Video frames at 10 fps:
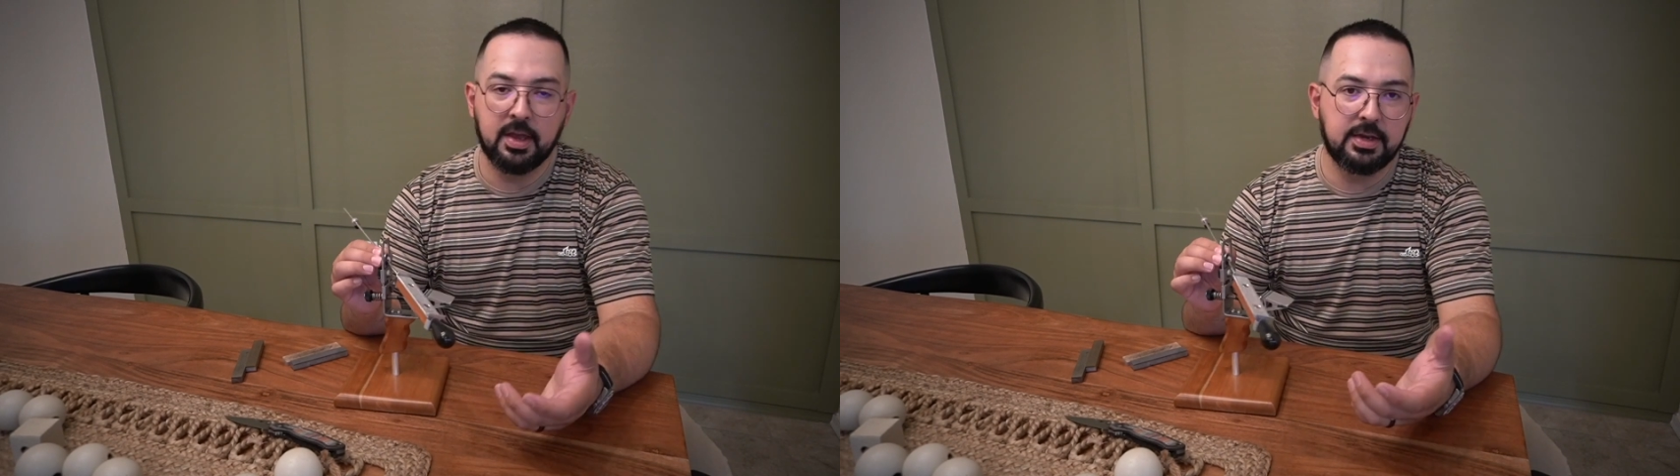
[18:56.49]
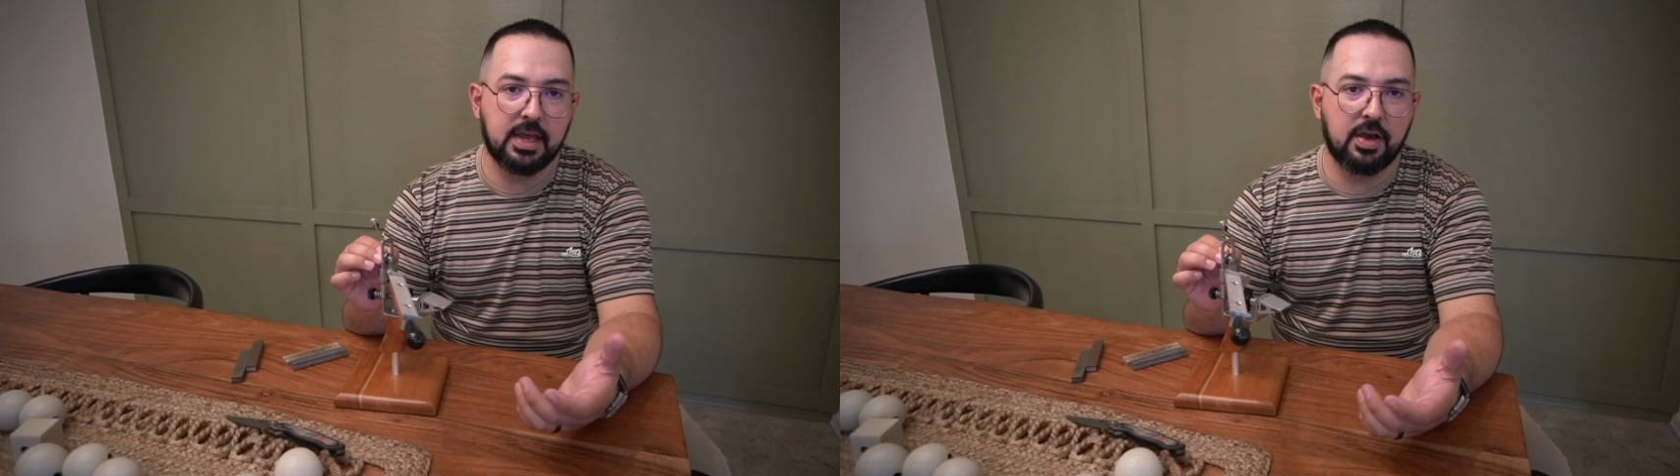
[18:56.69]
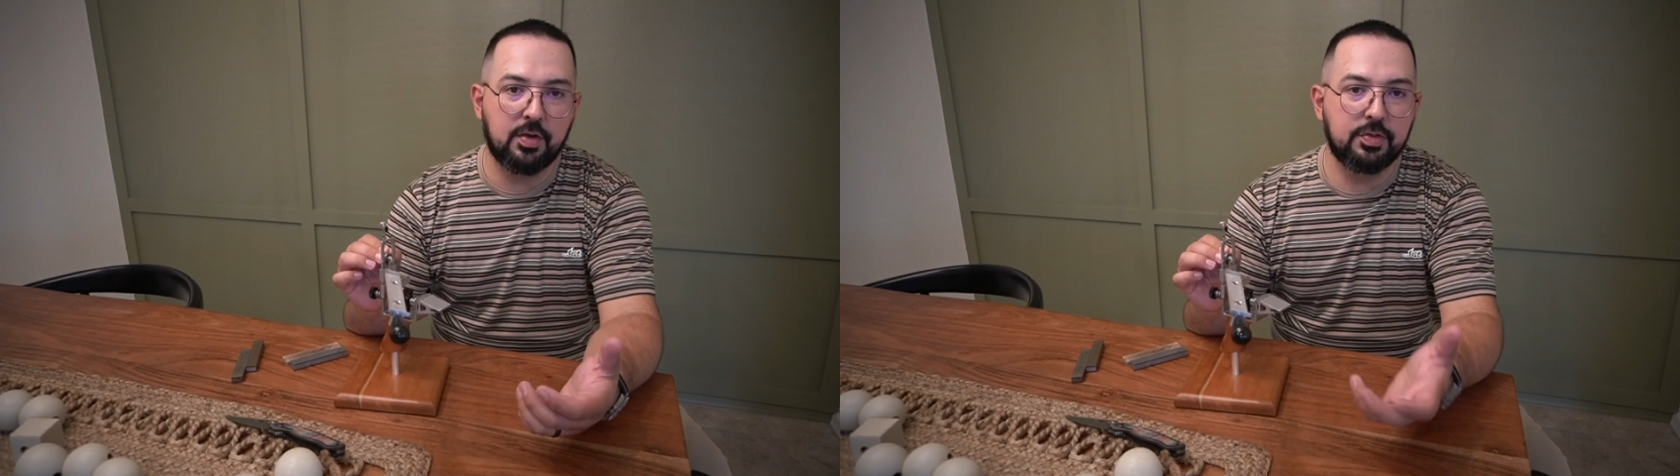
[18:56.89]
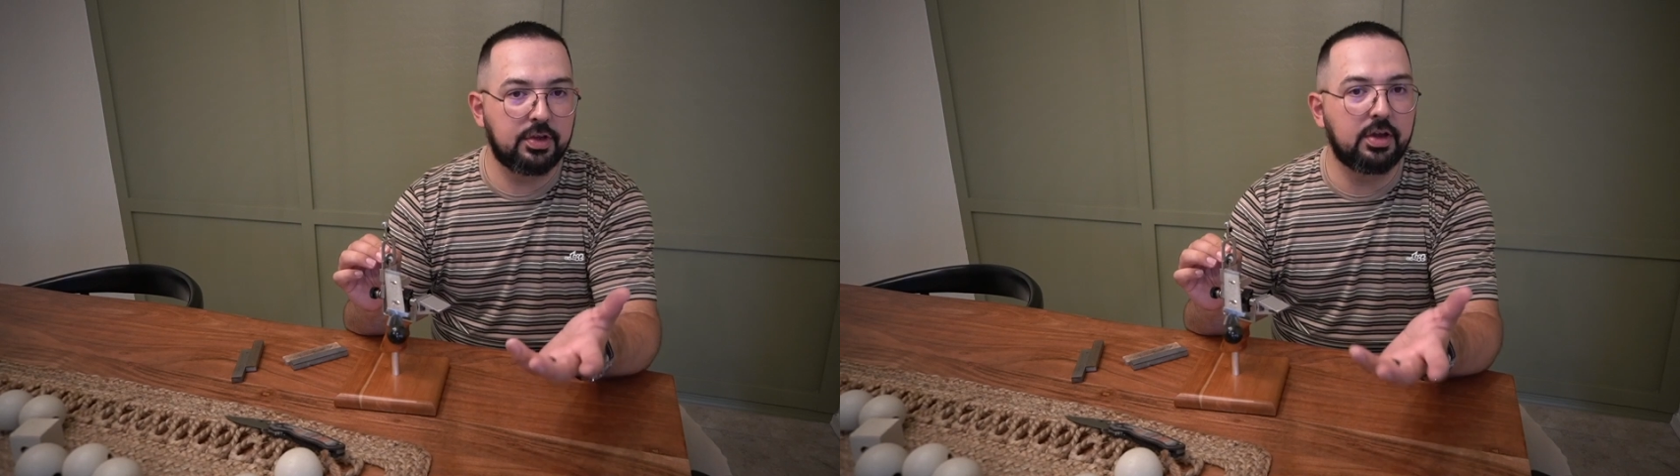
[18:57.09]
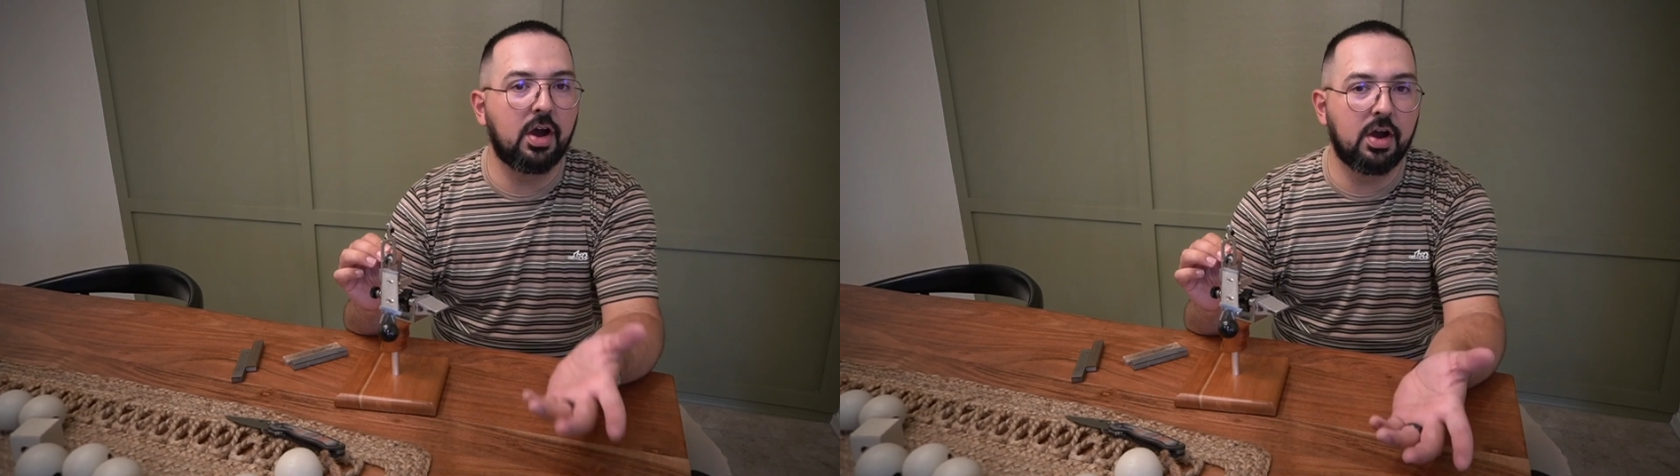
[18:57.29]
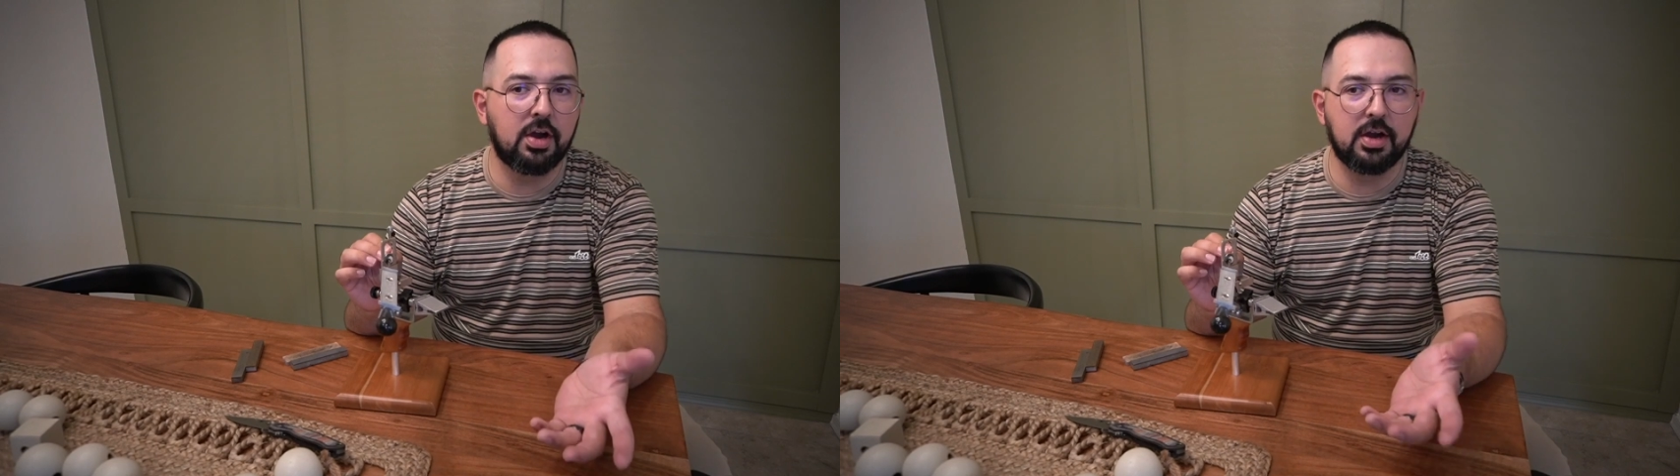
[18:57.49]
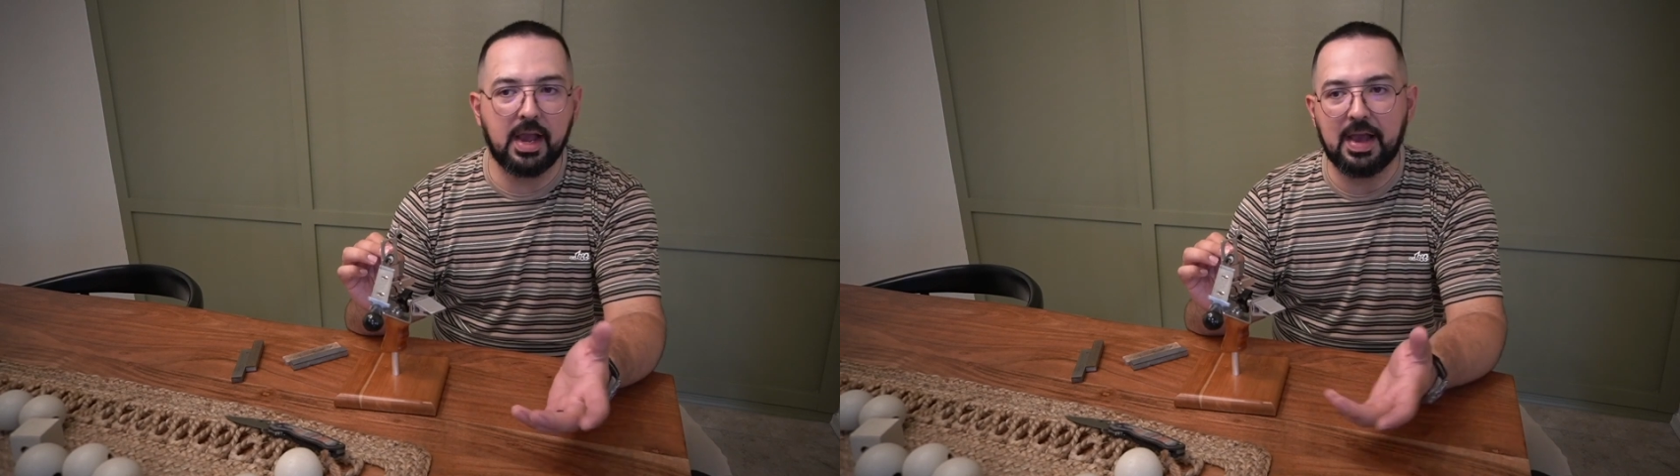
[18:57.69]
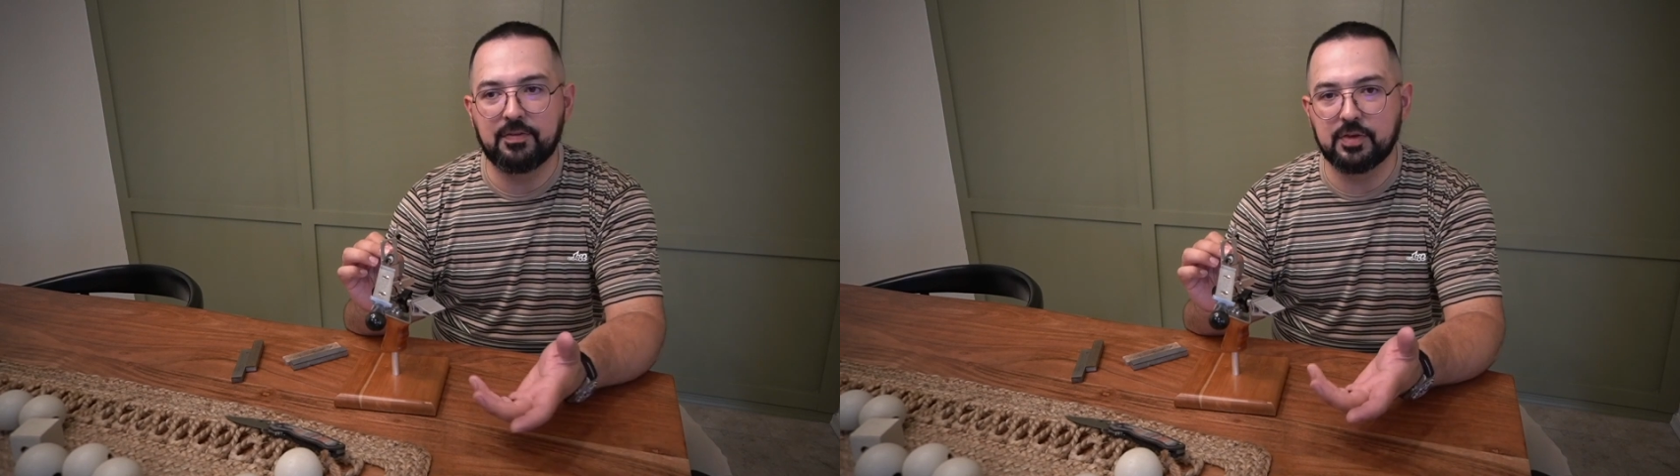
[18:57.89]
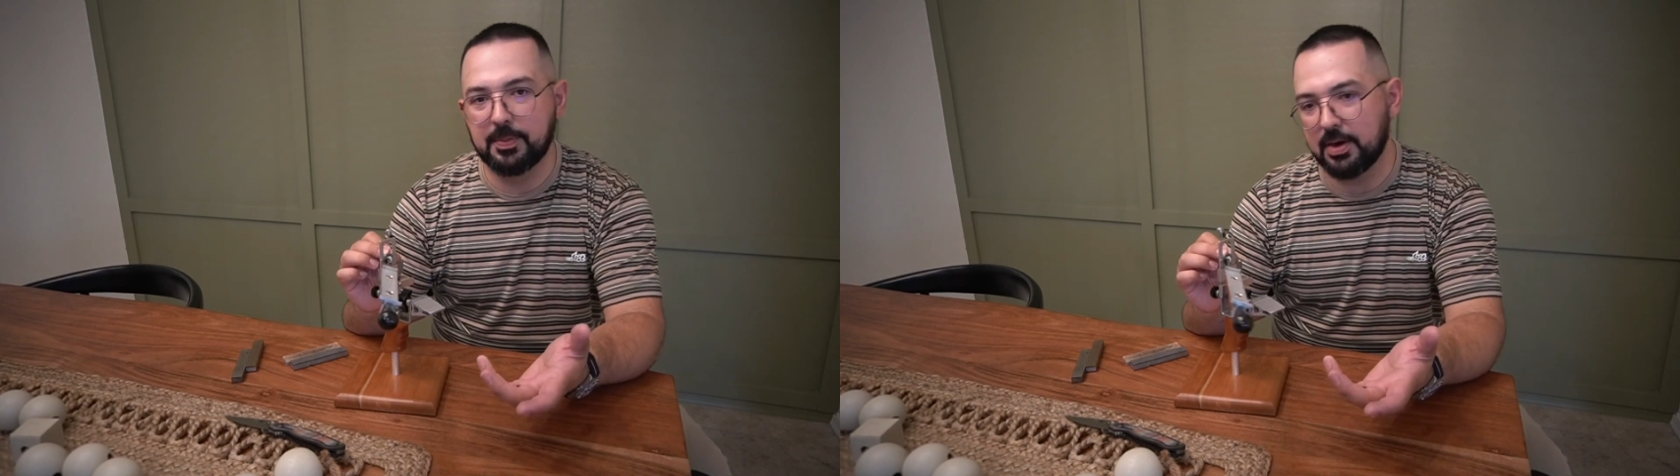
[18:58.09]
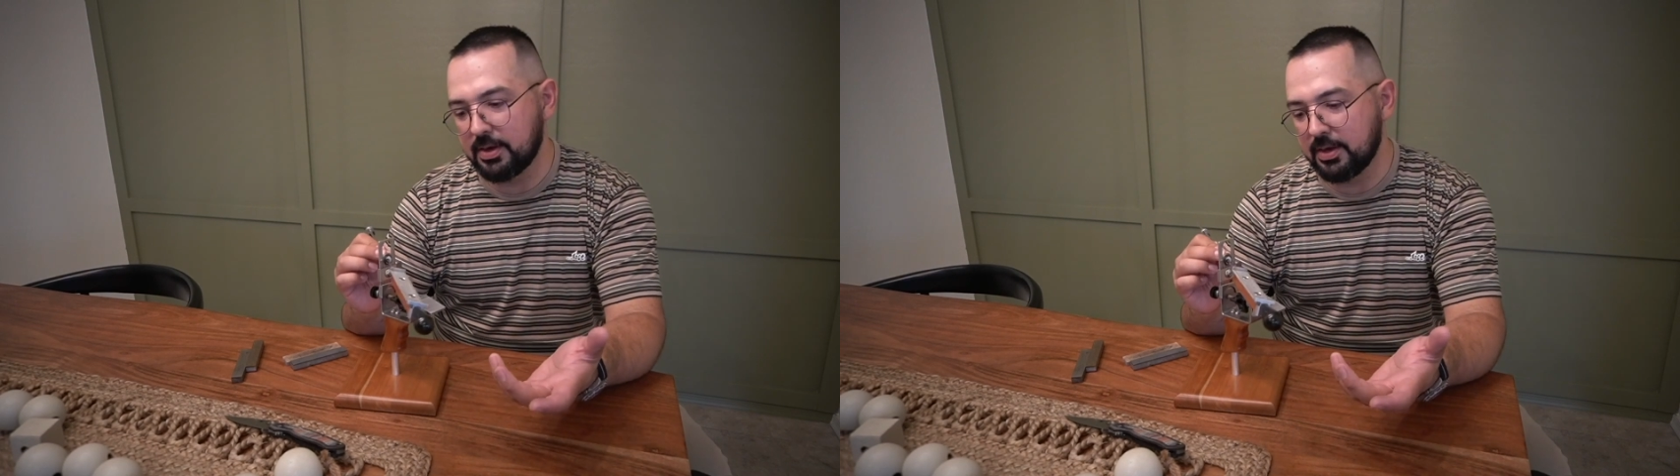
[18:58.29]
Now there are
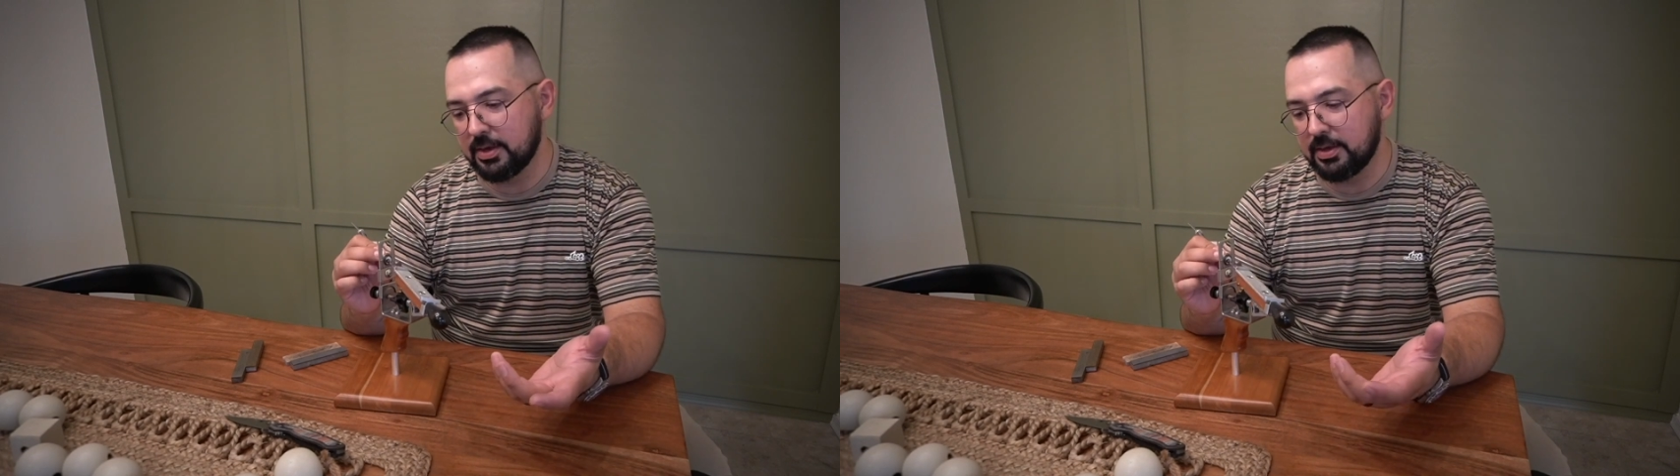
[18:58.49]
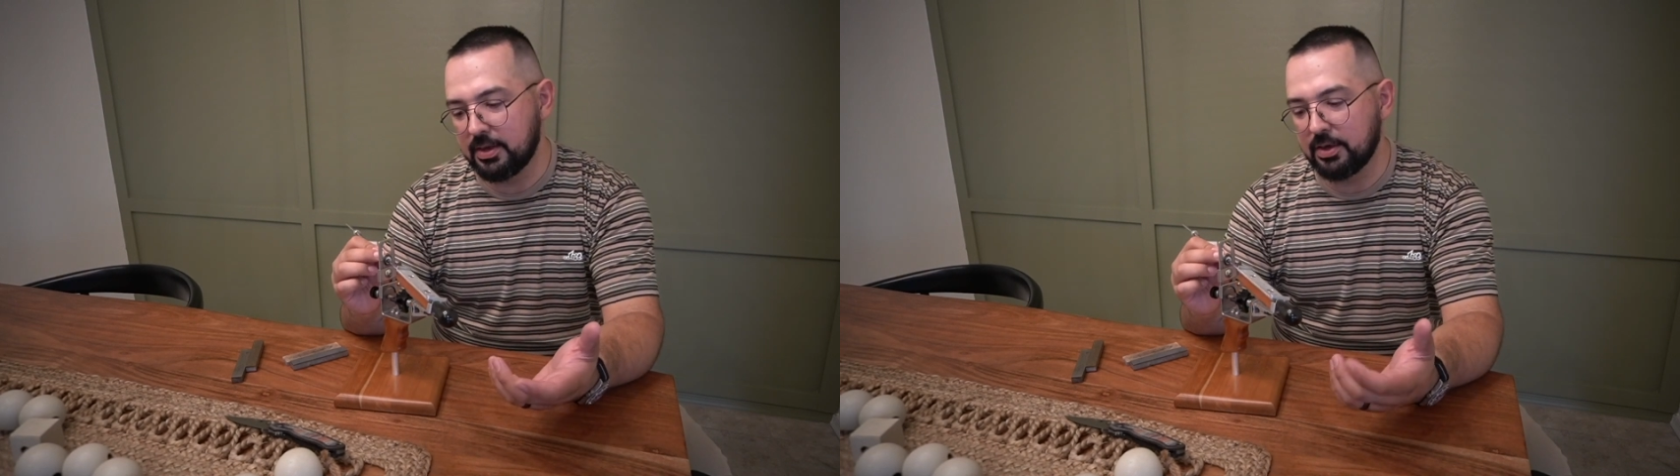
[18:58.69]
aftermarket,